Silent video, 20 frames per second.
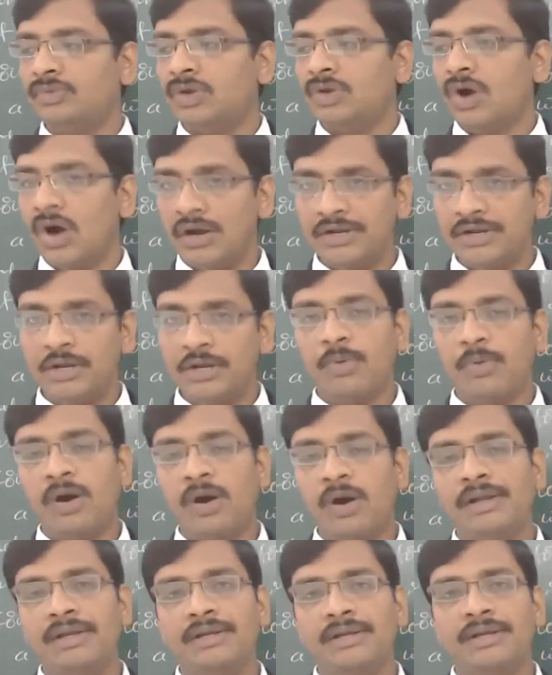on a
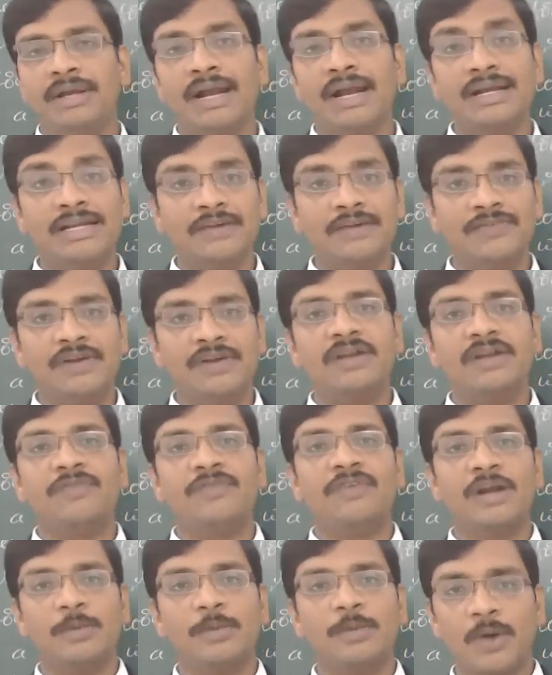body at
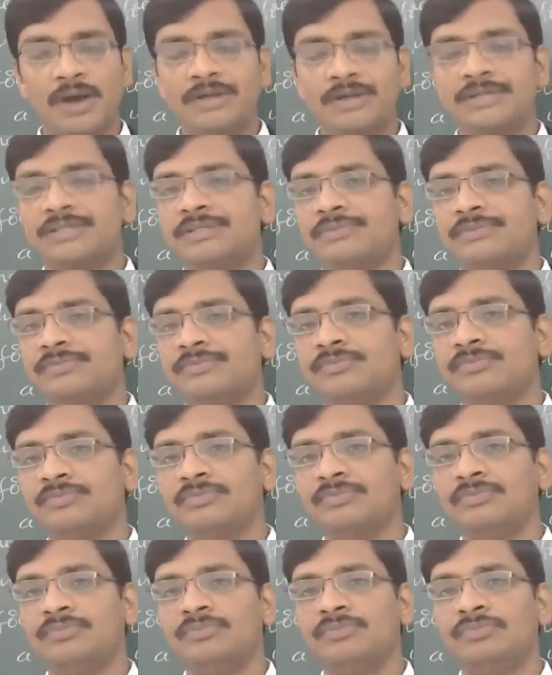different points,
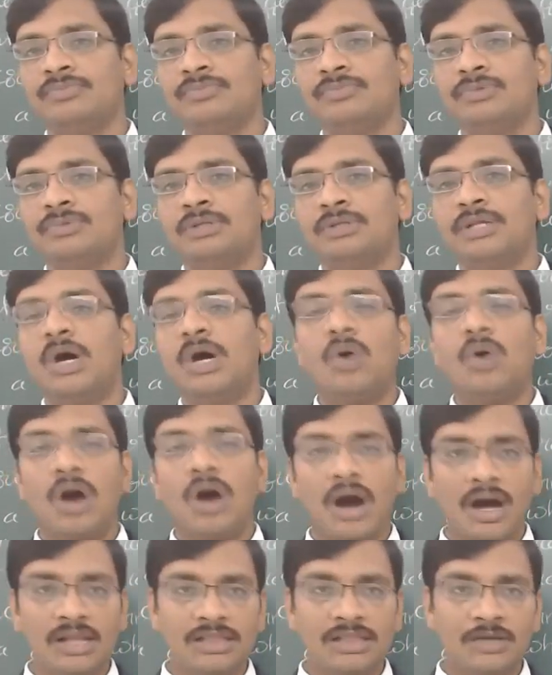now
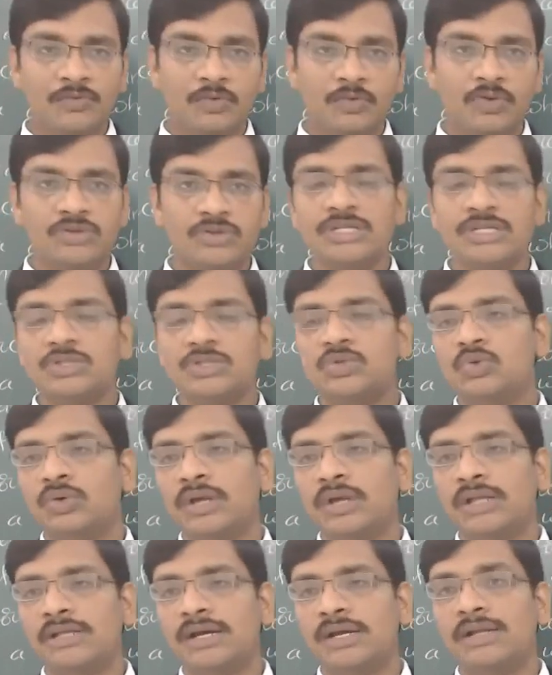all the forces
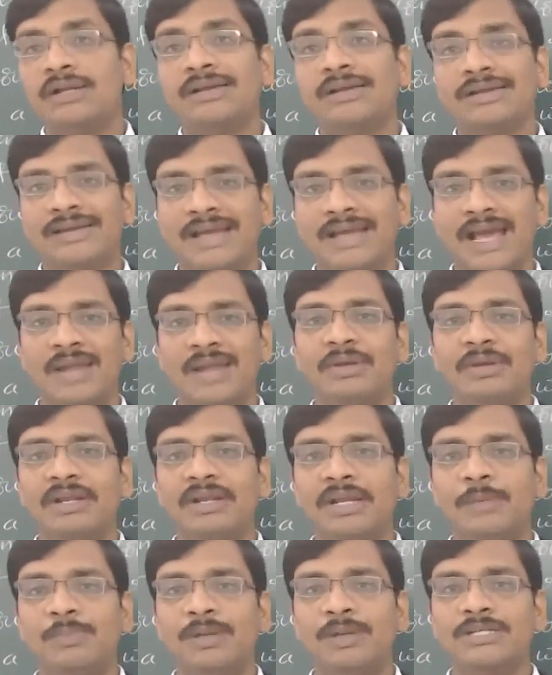together can be
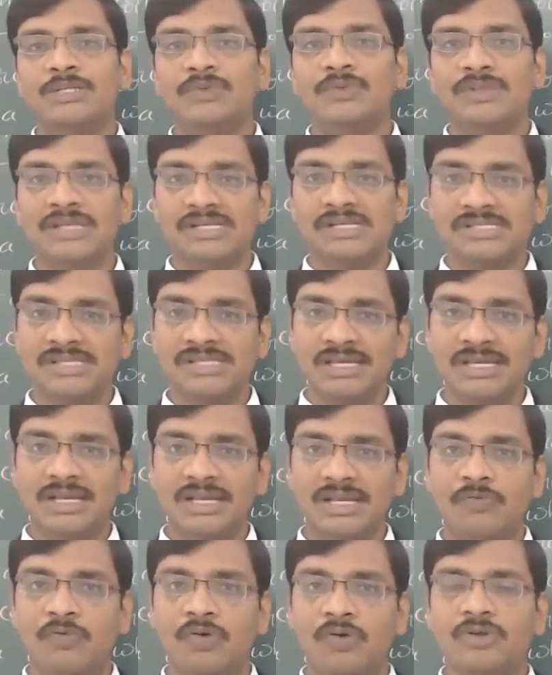replaced with a
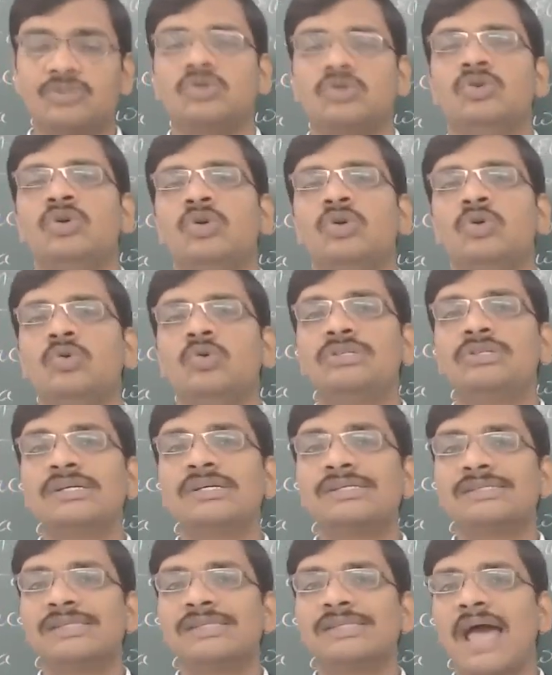single force which
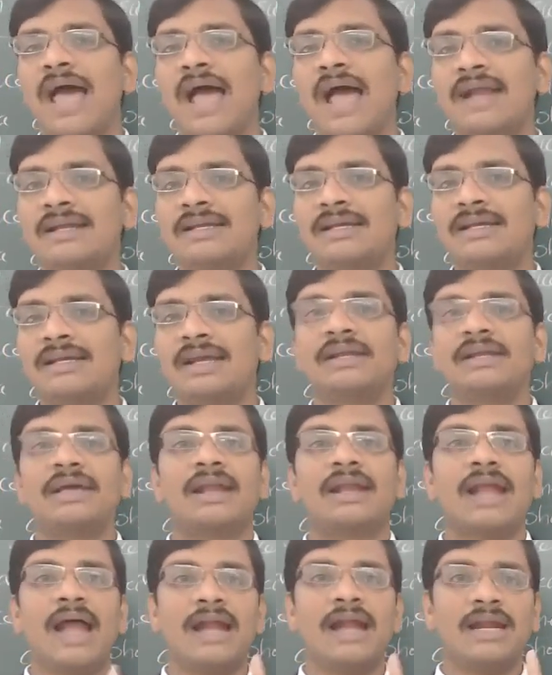is acting at a
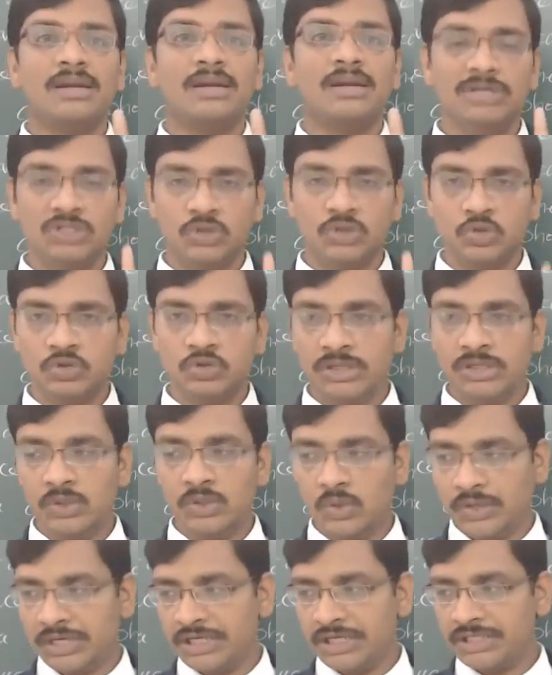randomly chosen
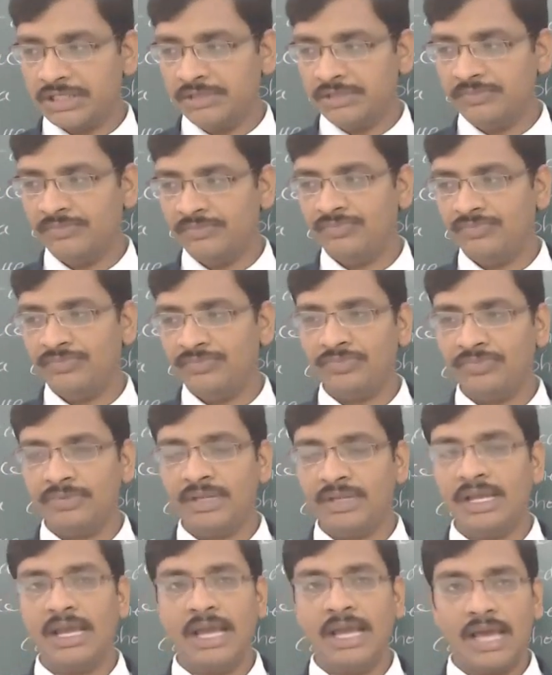location
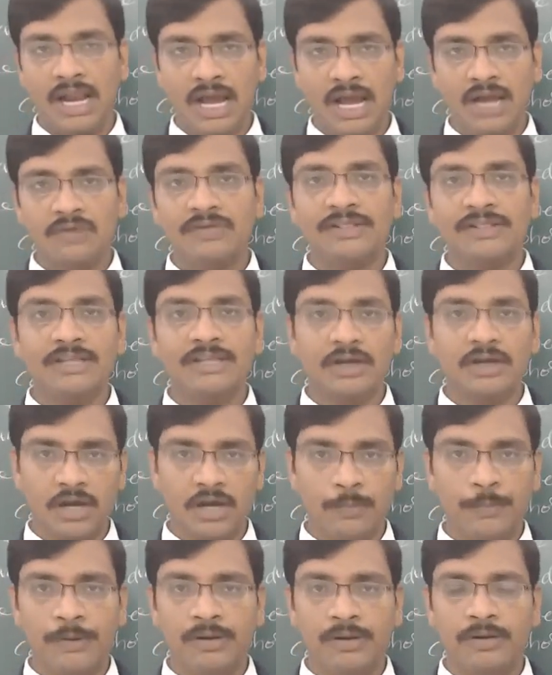along with a
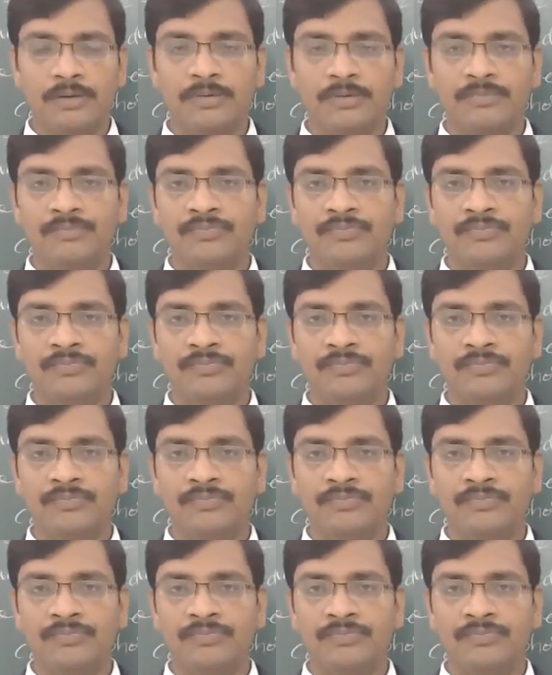couple